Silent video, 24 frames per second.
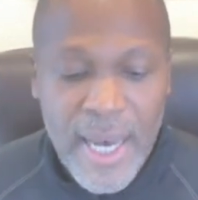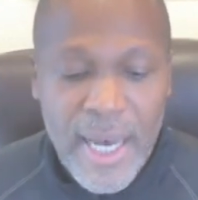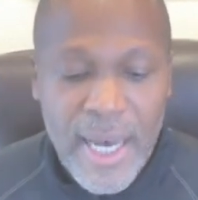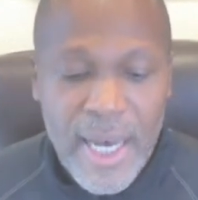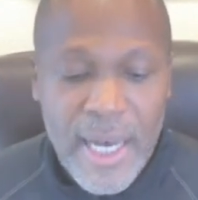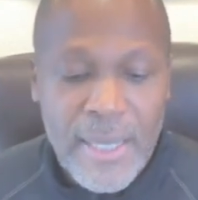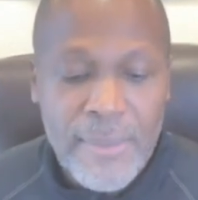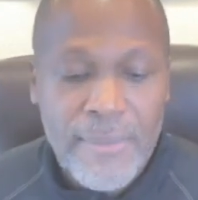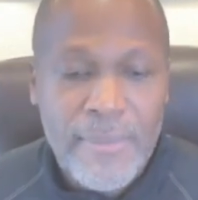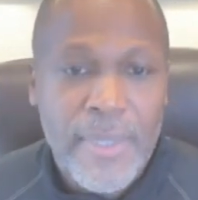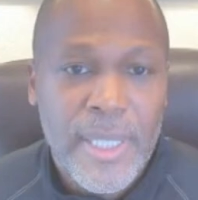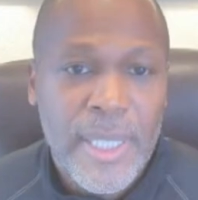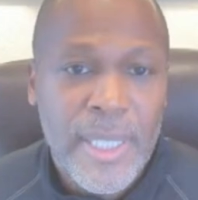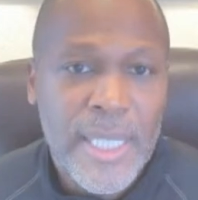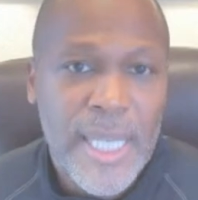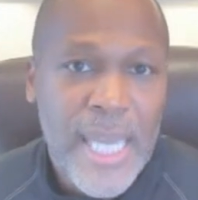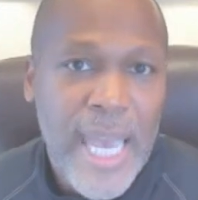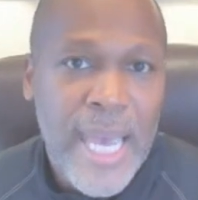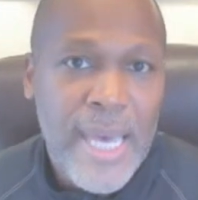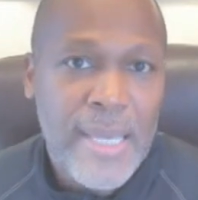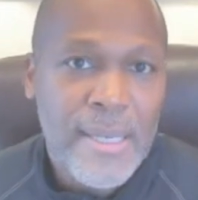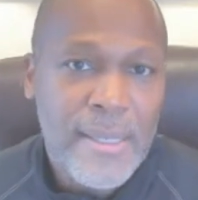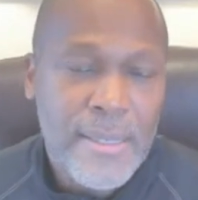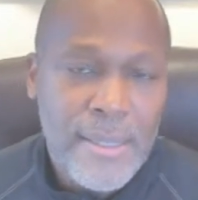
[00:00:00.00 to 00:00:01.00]

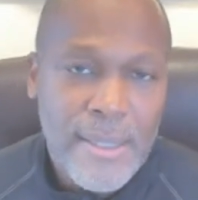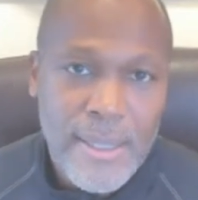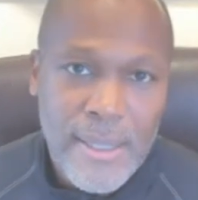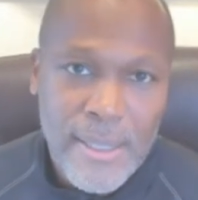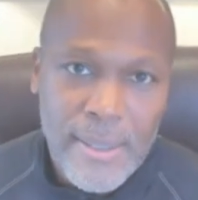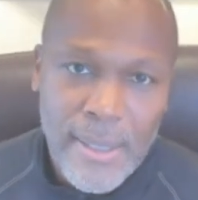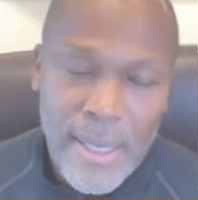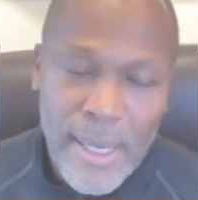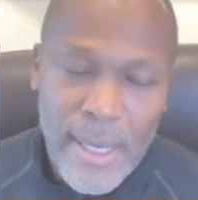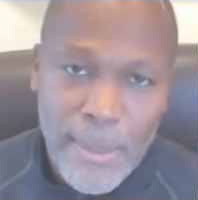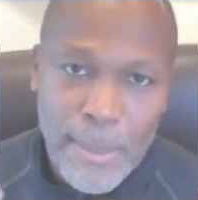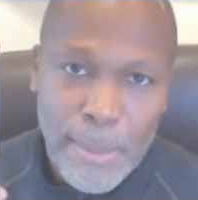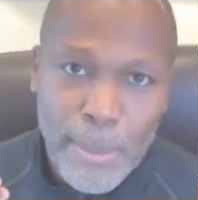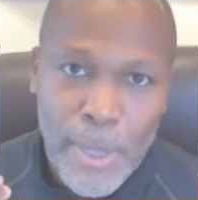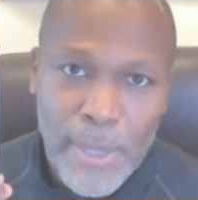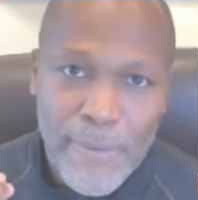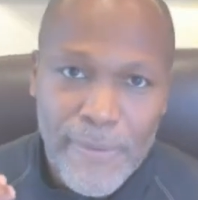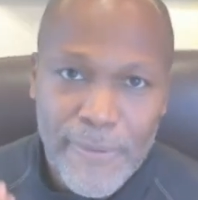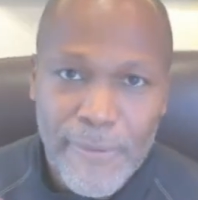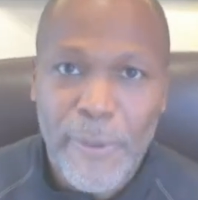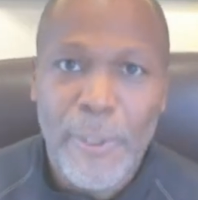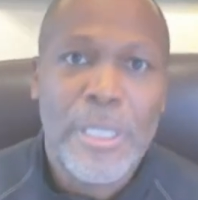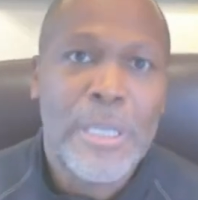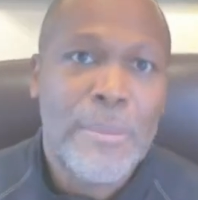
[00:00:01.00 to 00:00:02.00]
Again,
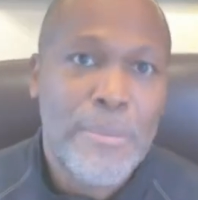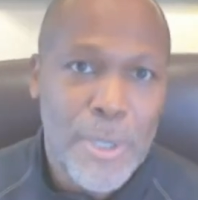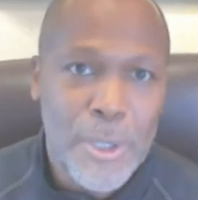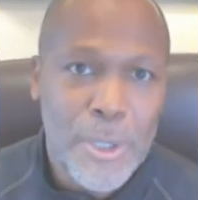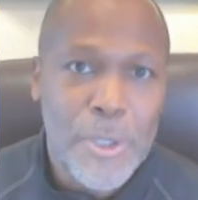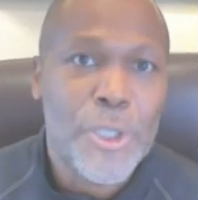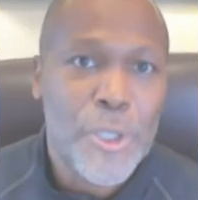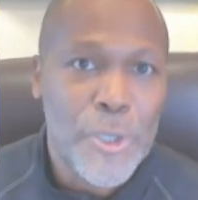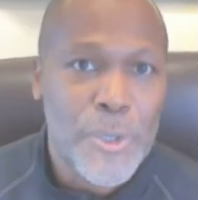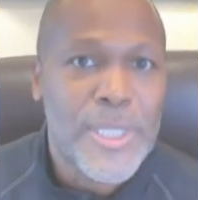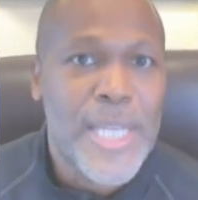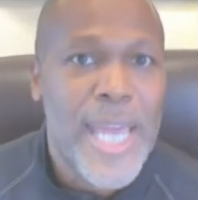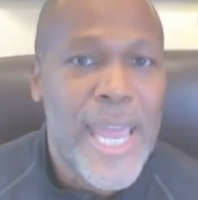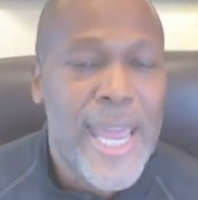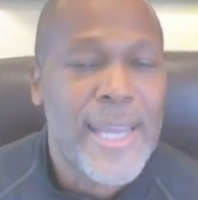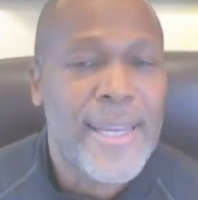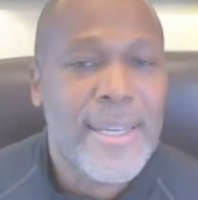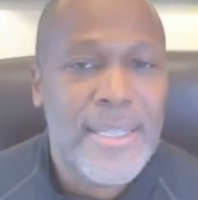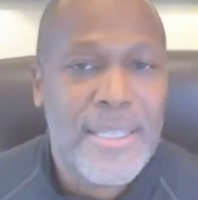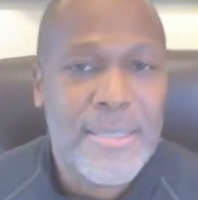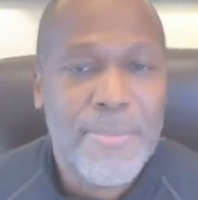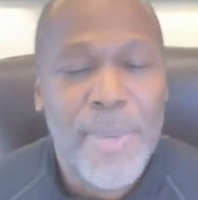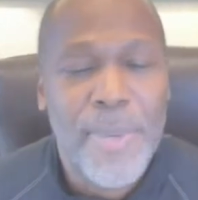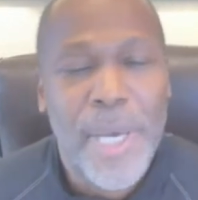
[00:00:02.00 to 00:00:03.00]
a full emotional
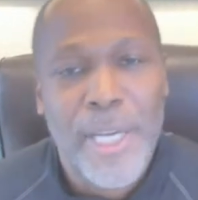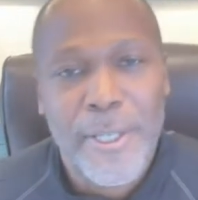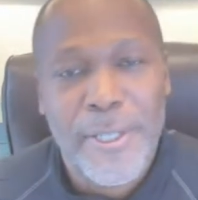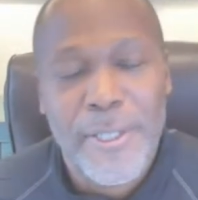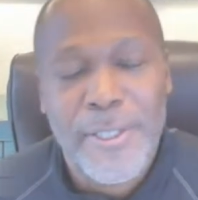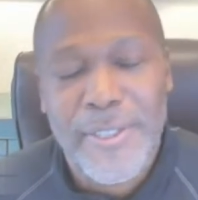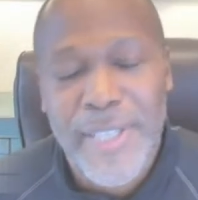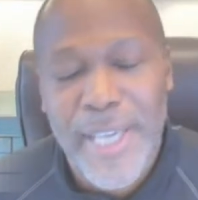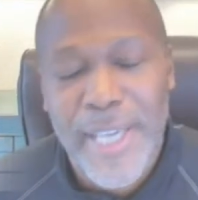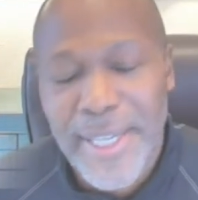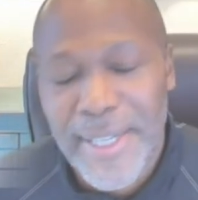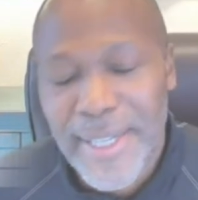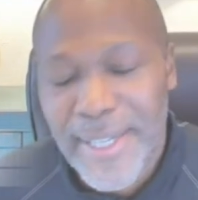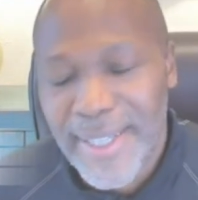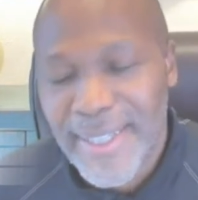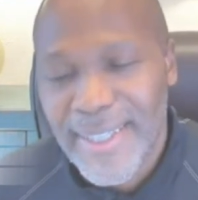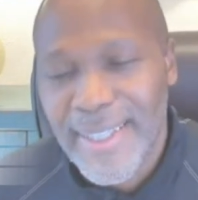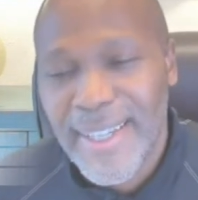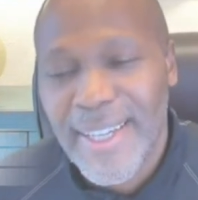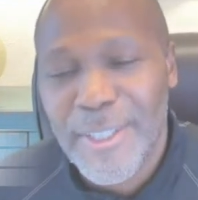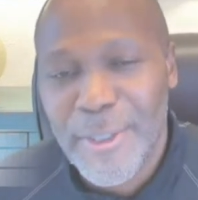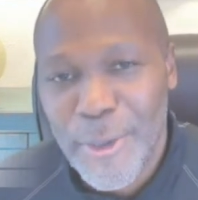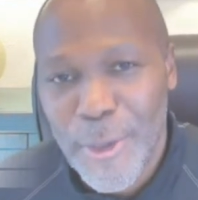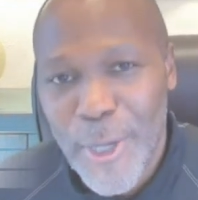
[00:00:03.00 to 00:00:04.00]
tank is better than
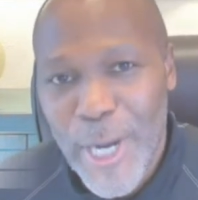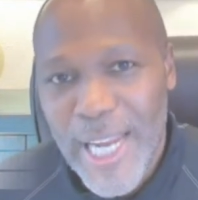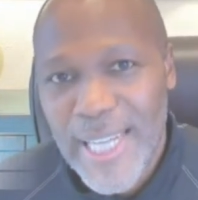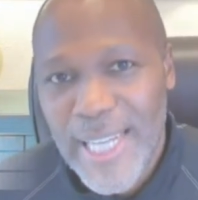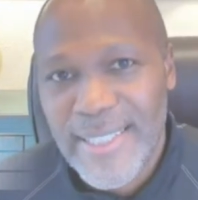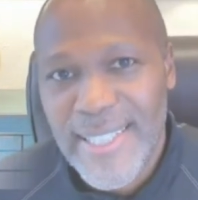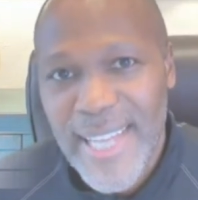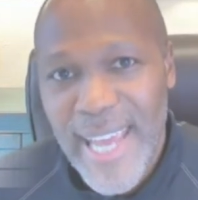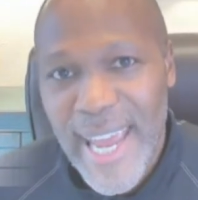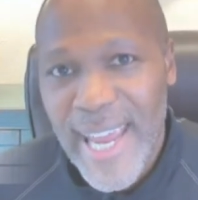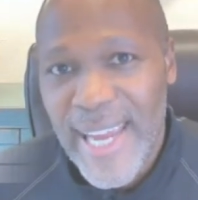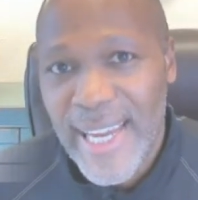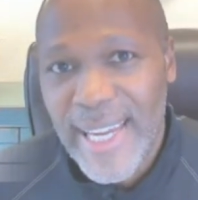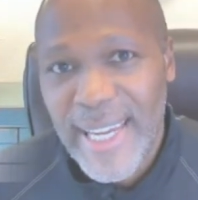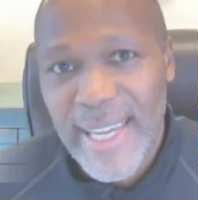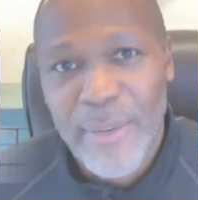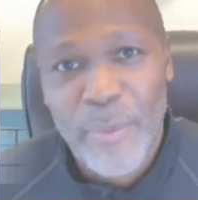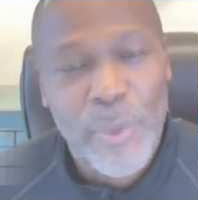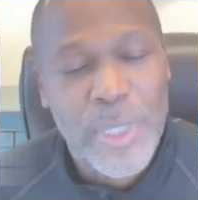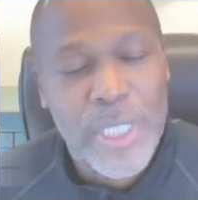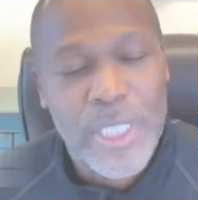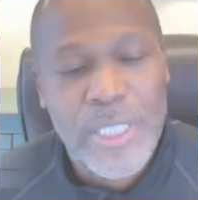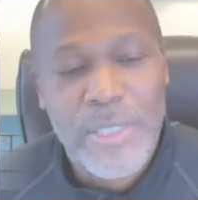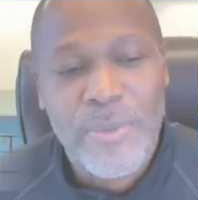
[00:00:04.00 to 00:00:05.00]
a drained tank,
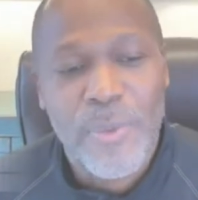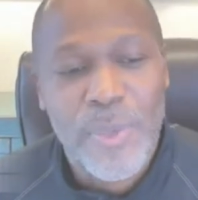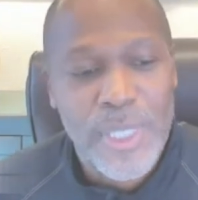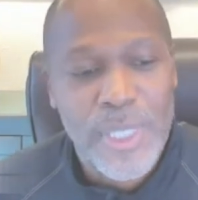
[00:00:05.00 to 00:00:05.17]
and we